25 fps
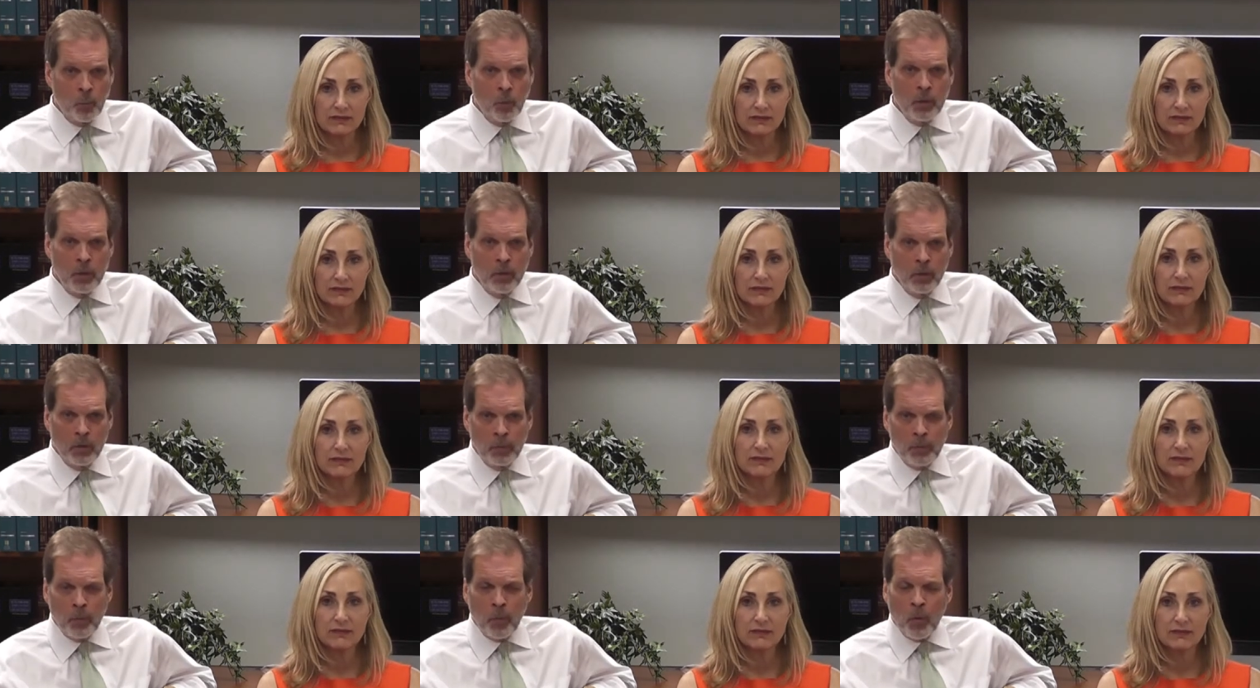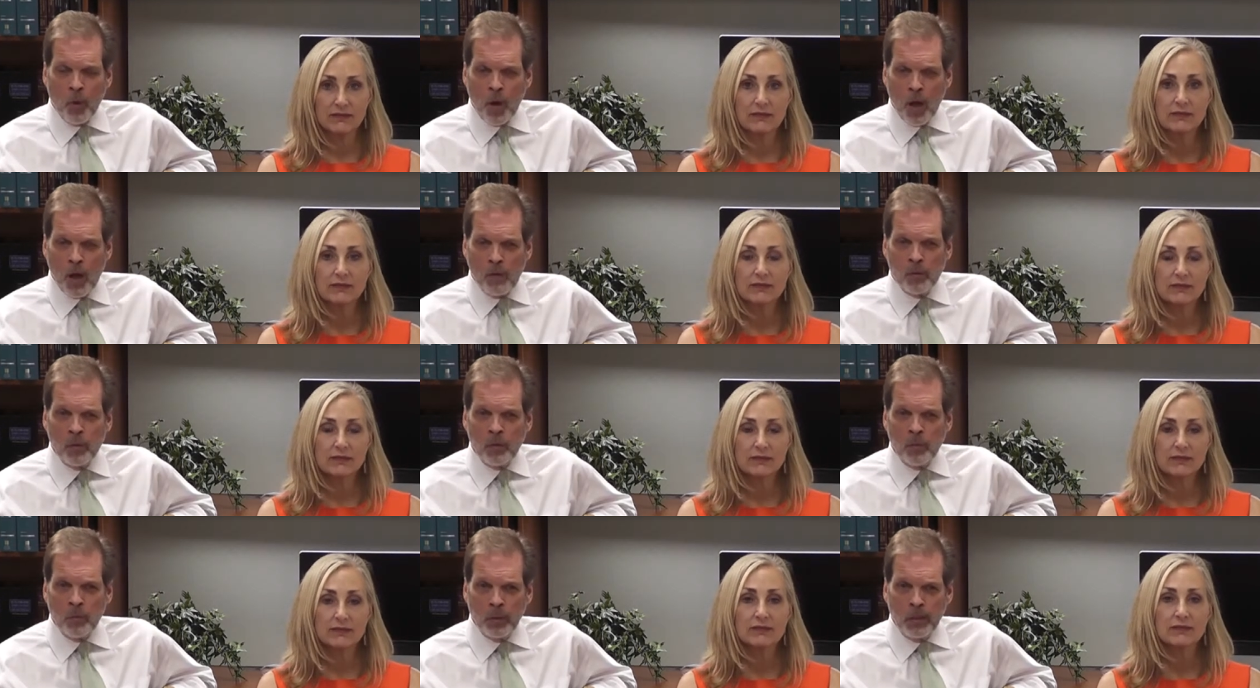Speaker 1: We're
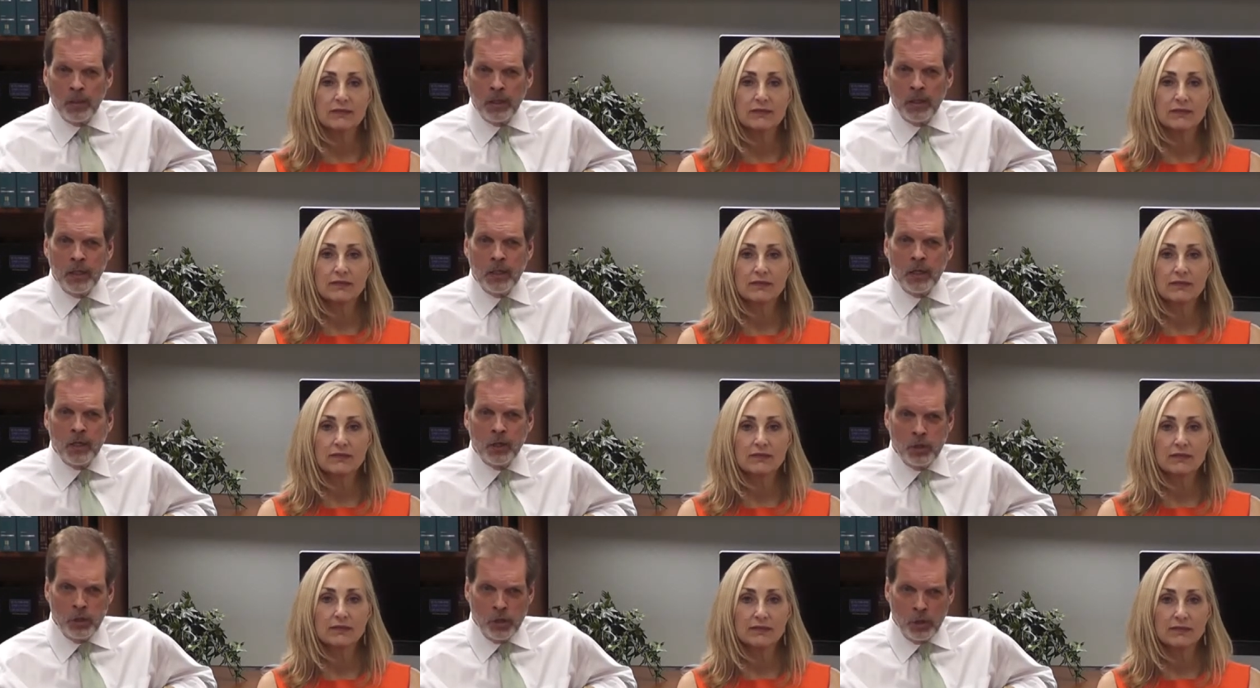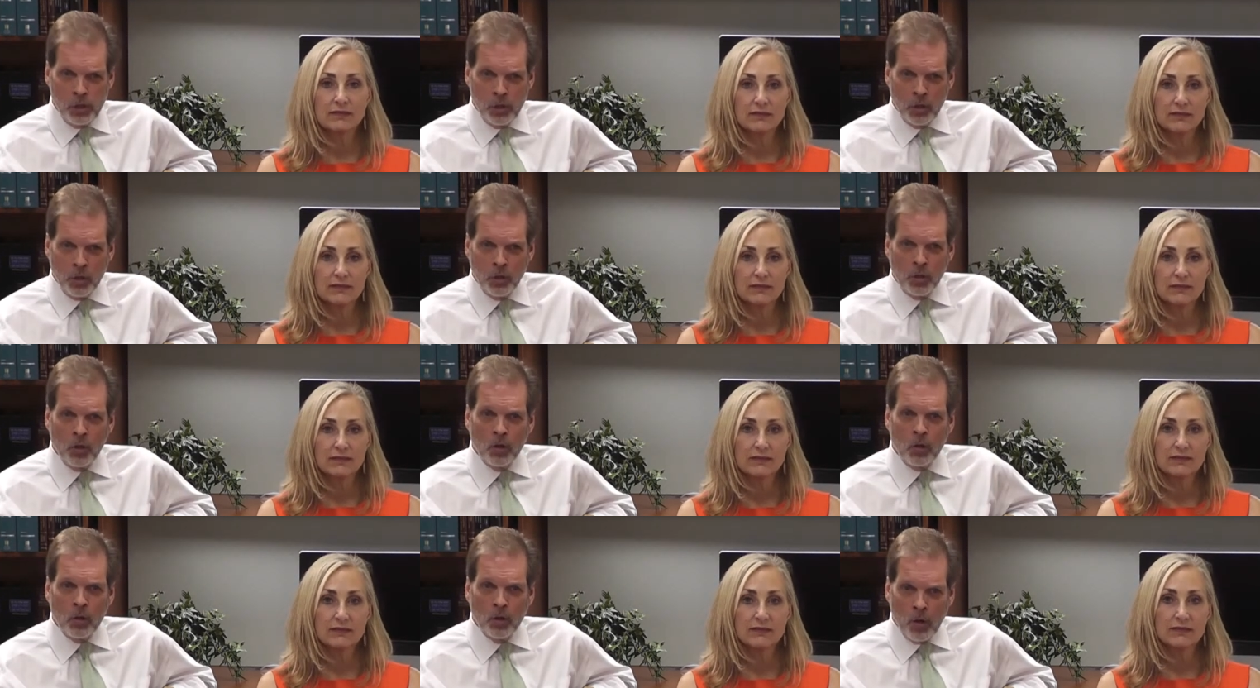probably a
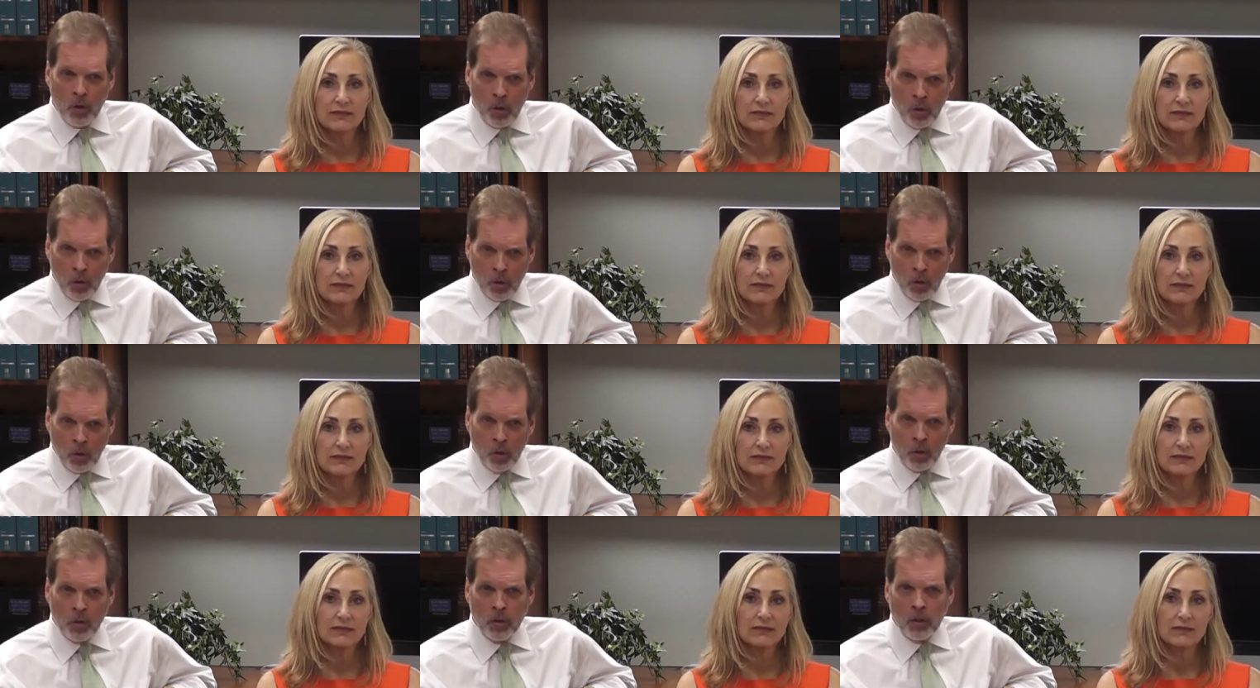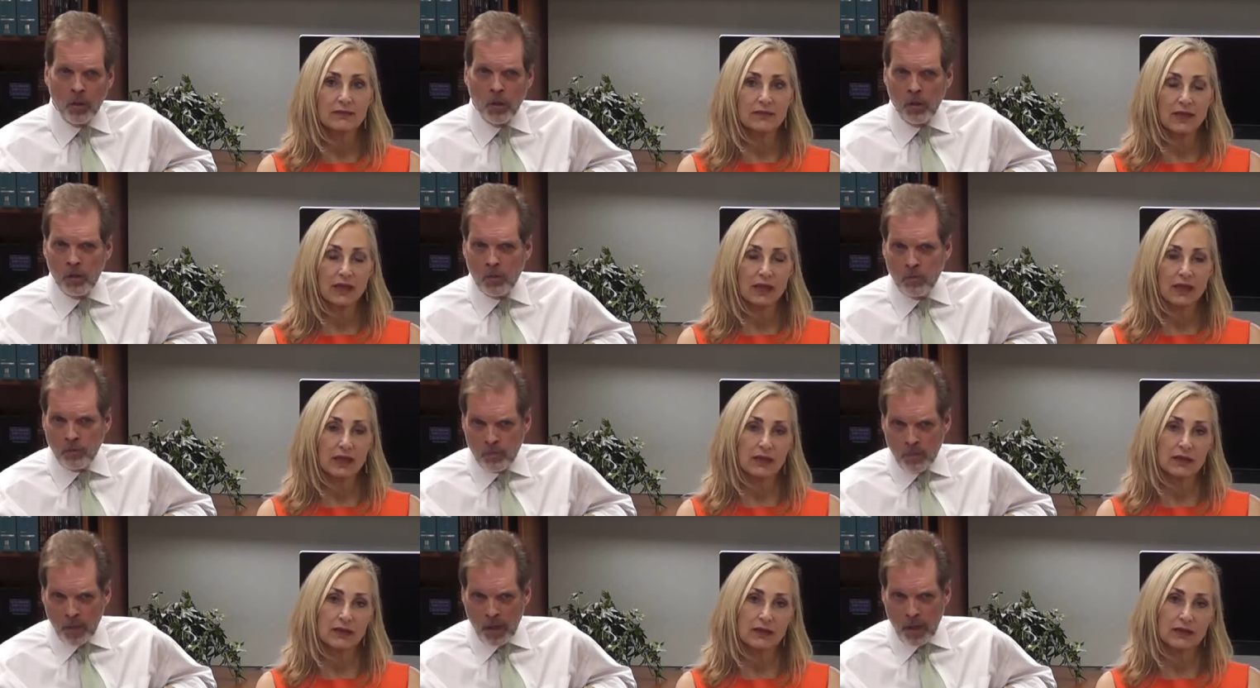year or
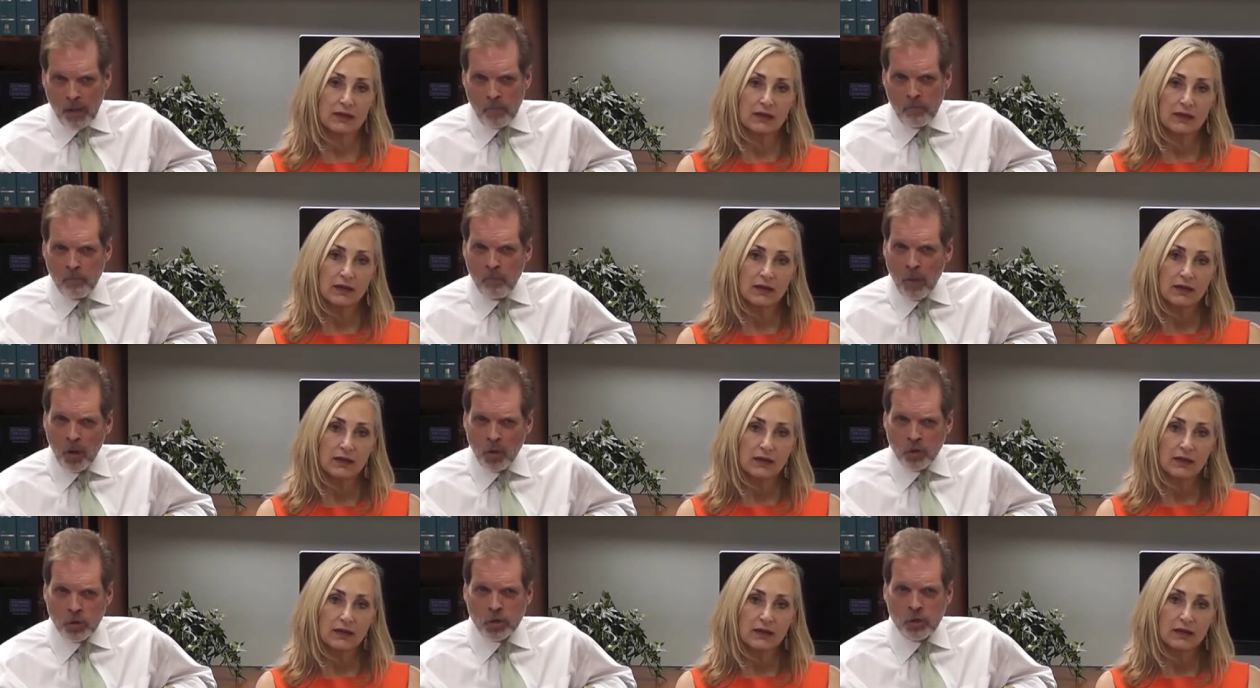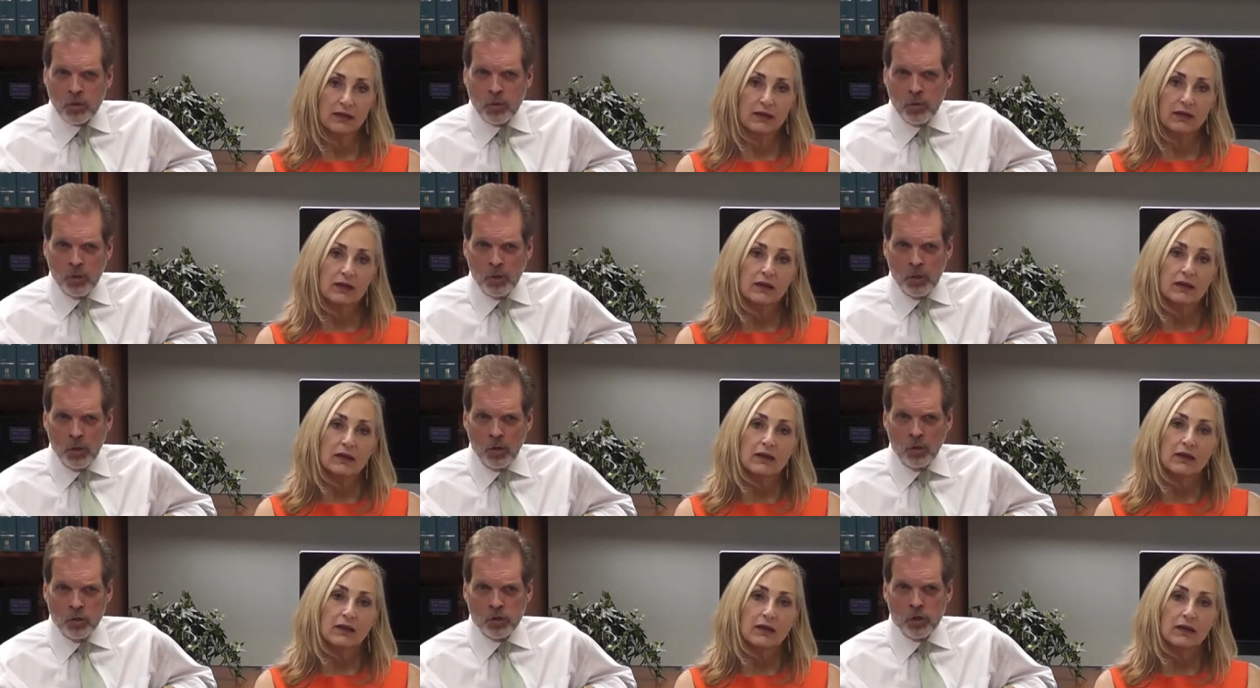at most two
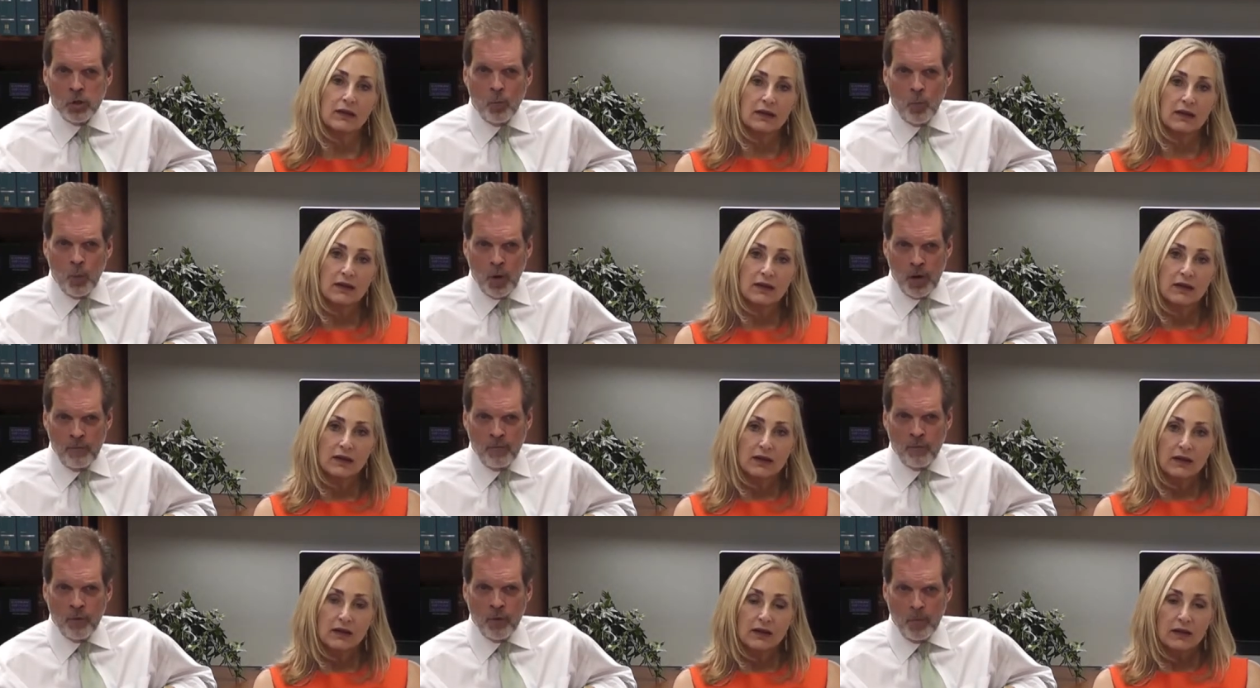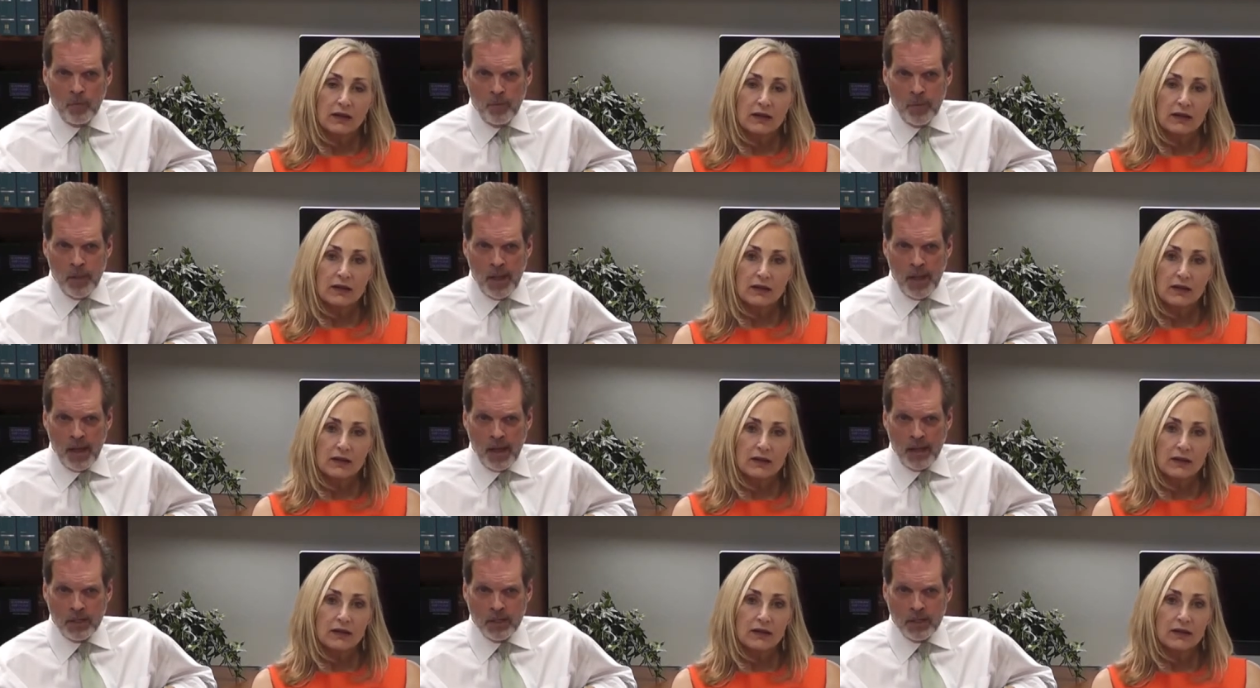years away from
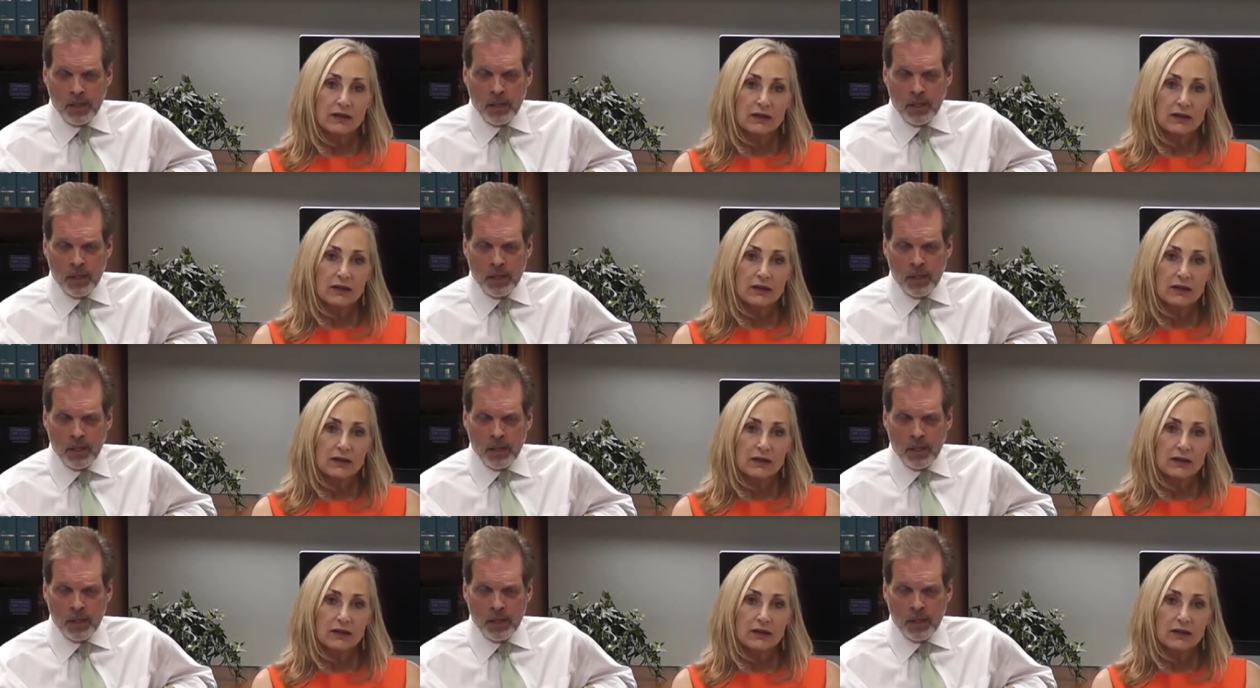that.